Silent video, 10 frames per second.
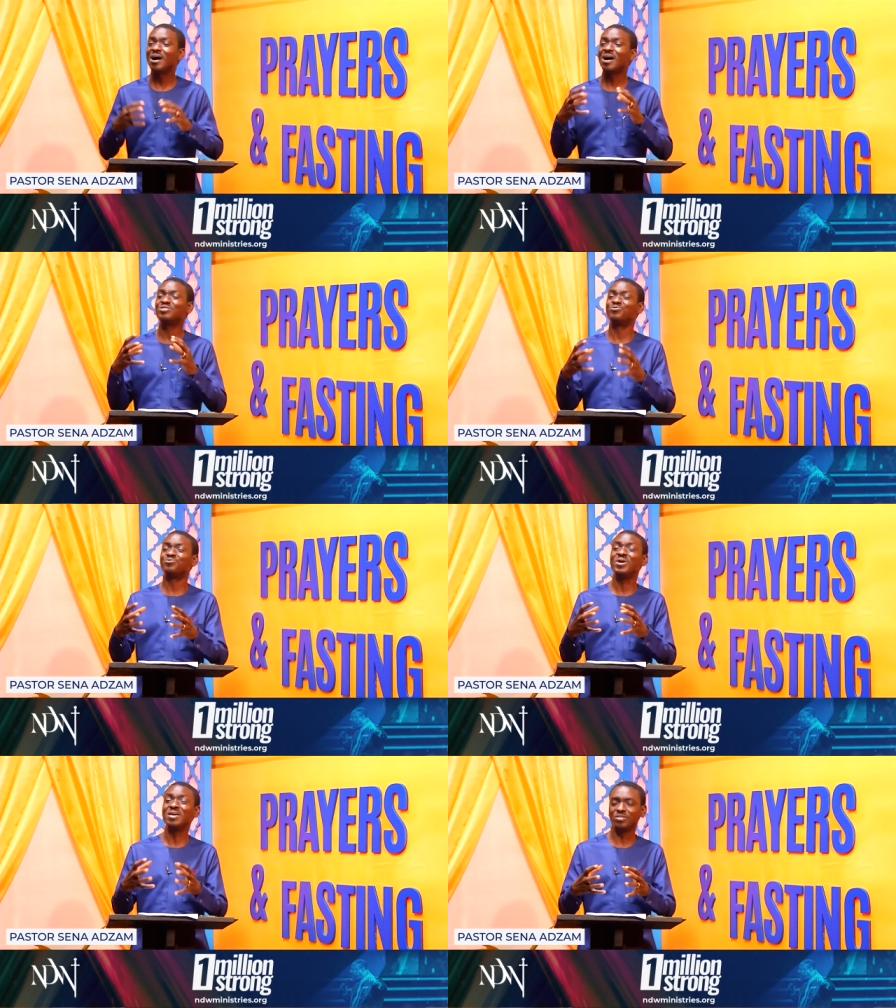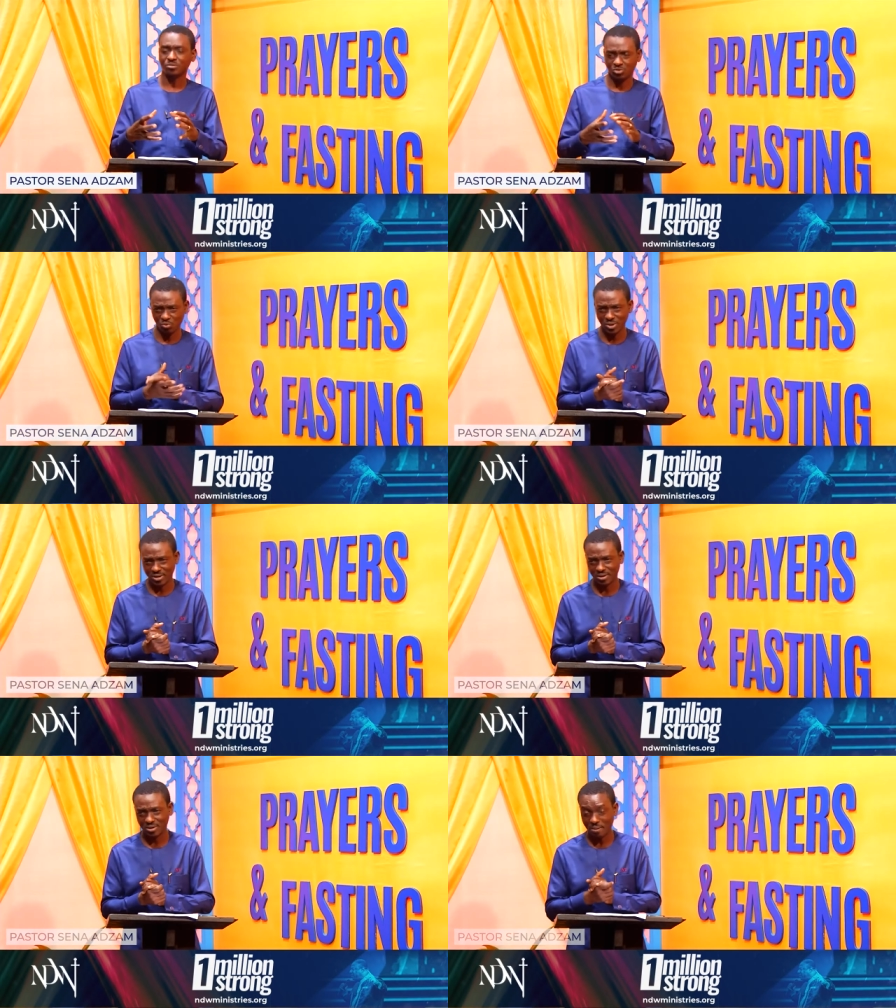add faith to
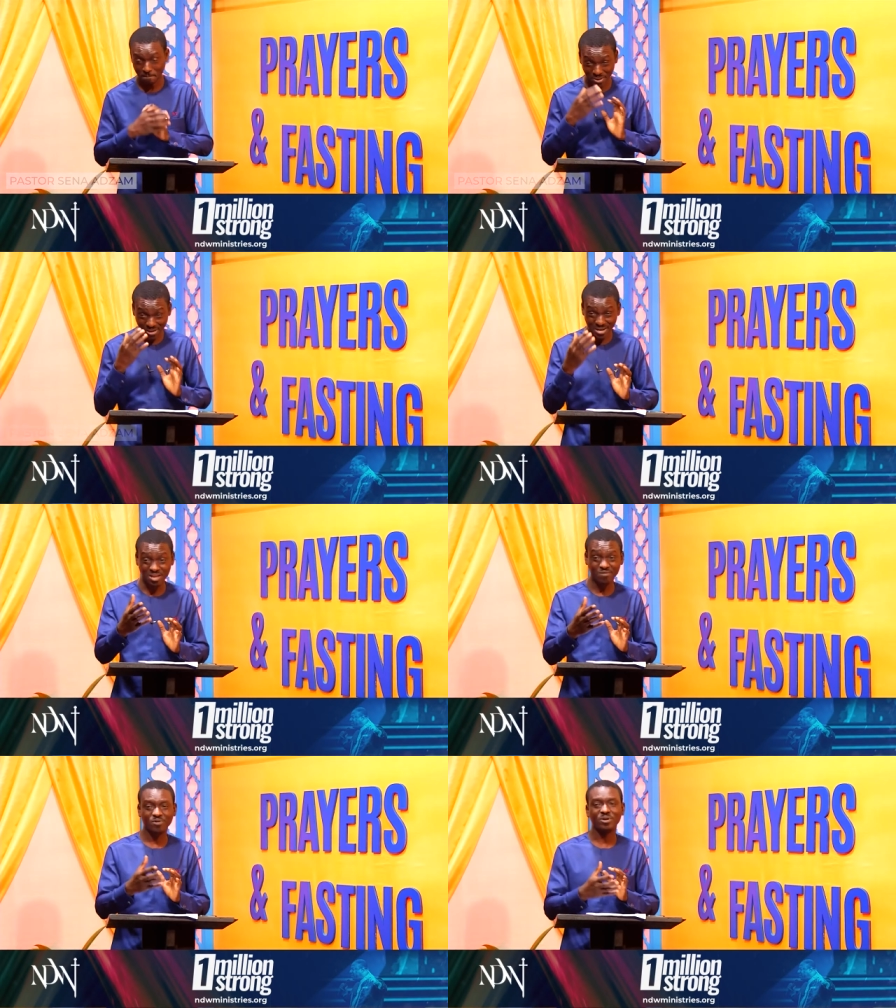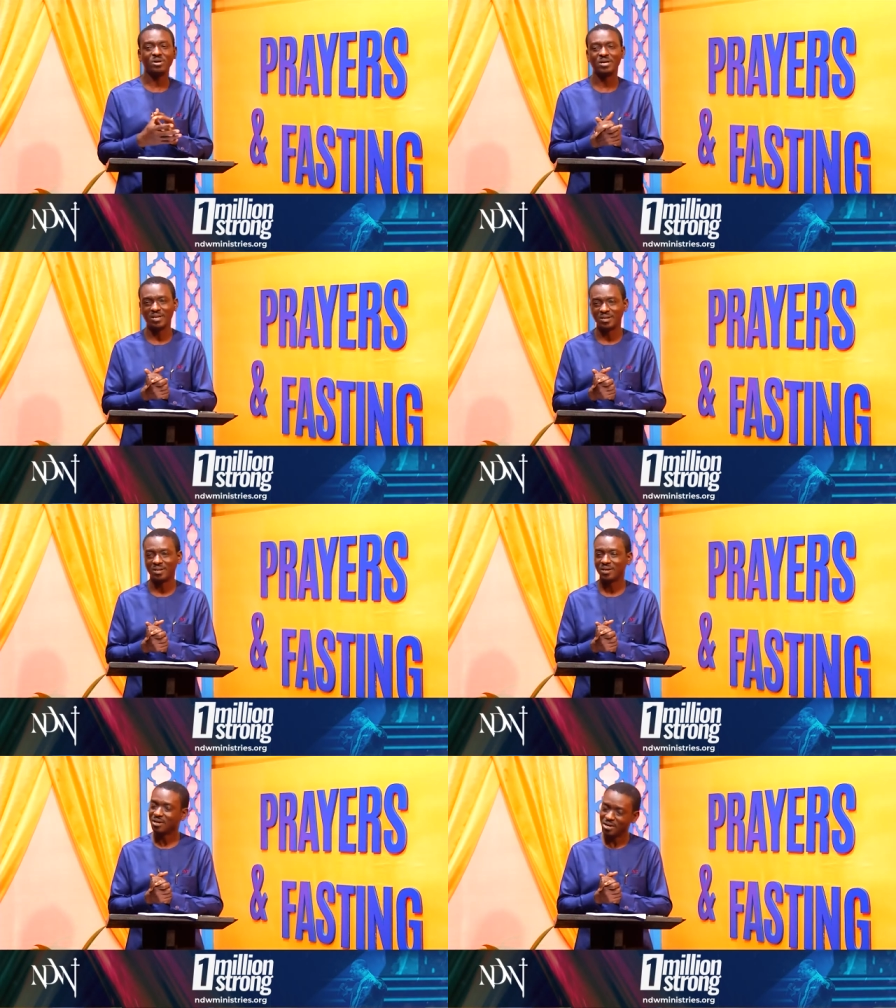it. Believe in it,